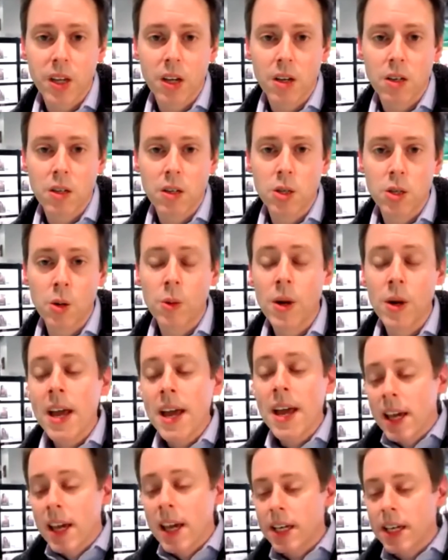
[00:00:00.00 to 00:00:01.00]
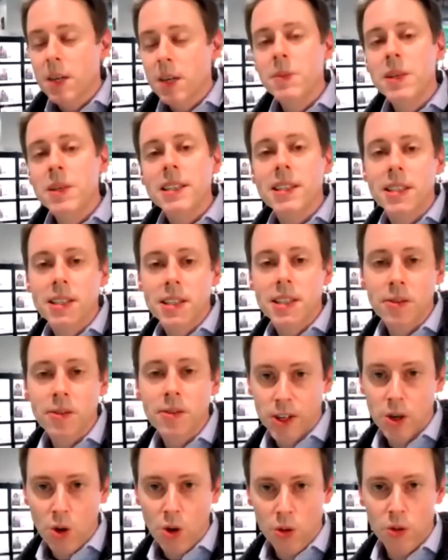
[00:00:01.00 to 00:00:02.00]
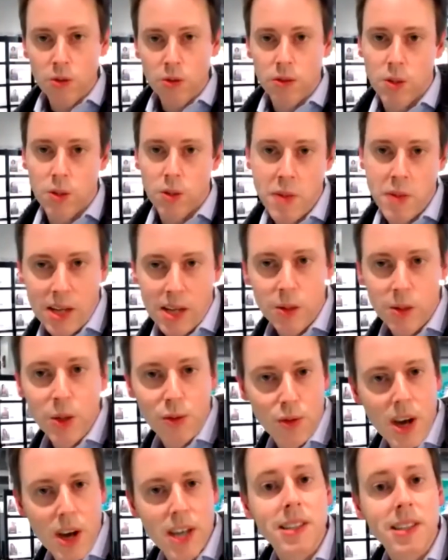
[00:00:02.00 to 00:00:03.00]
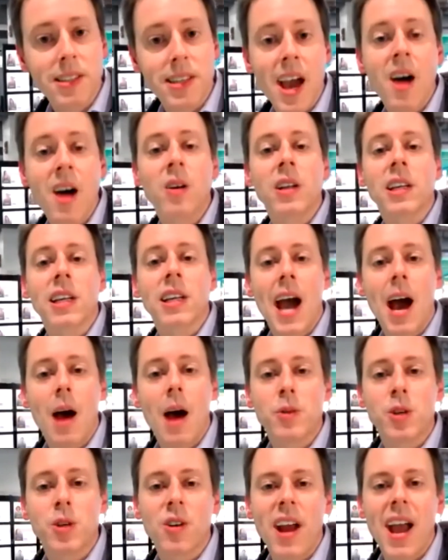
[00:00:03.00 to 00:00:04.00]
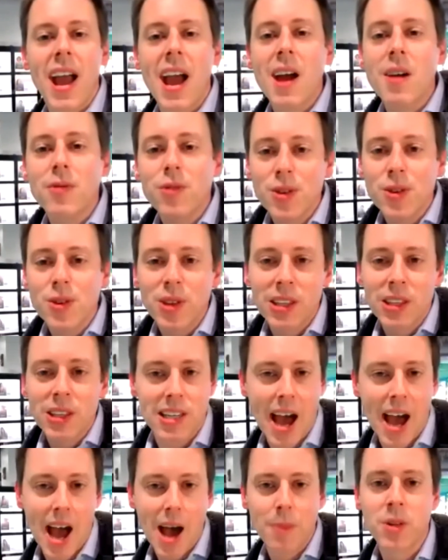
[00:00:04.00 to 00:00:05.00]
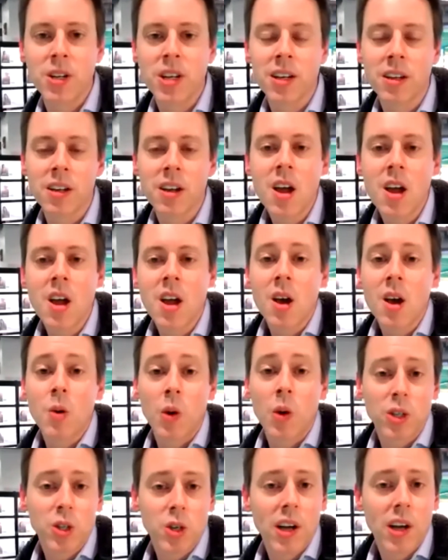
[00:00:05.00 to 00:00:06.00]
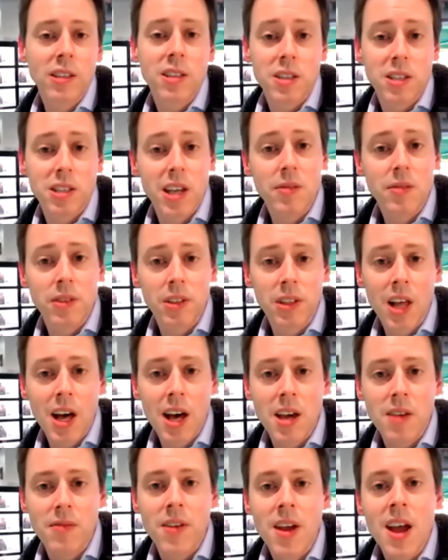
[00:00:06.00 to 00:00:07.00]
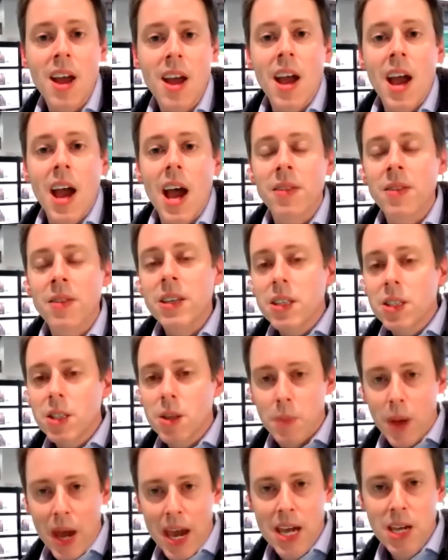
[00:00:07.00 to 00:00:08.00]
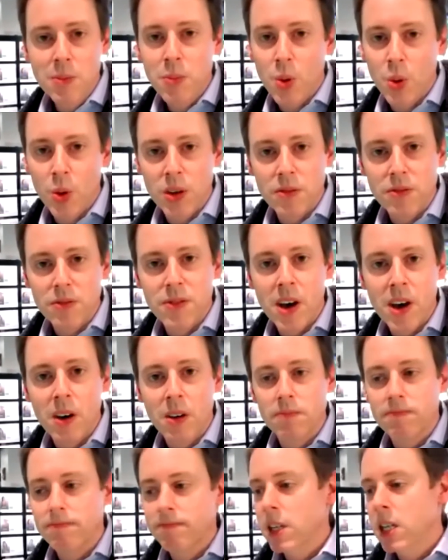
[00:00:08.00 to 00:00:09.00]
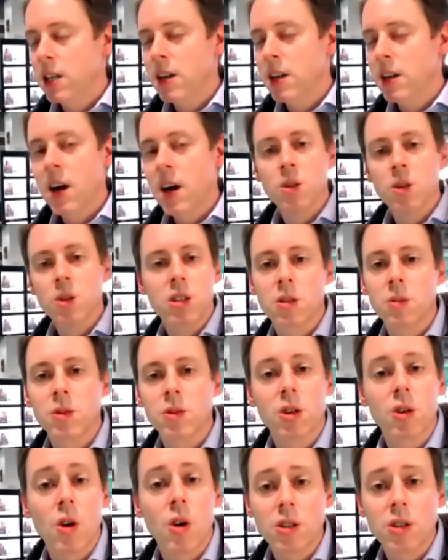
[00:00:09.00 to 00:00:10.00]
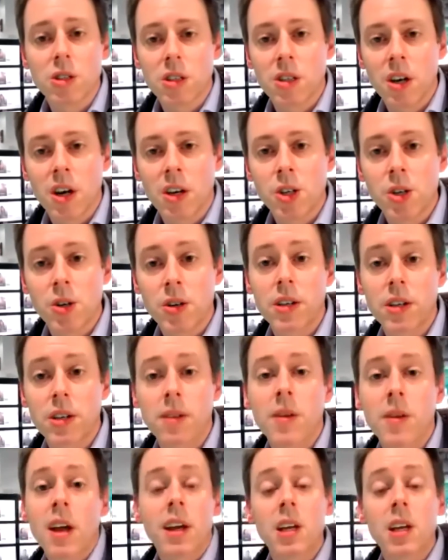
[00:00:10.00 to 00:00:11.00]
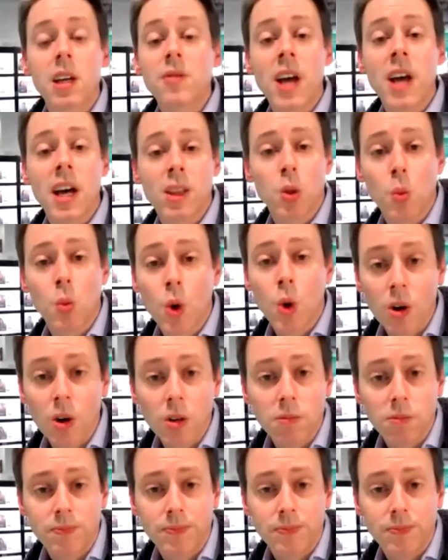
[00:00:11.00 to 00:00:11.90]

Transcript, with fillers: So it can be difficult to manually write down and capture everything that's happening while trying to save a life. And this is a pain point felt in health systems across the country if not the world.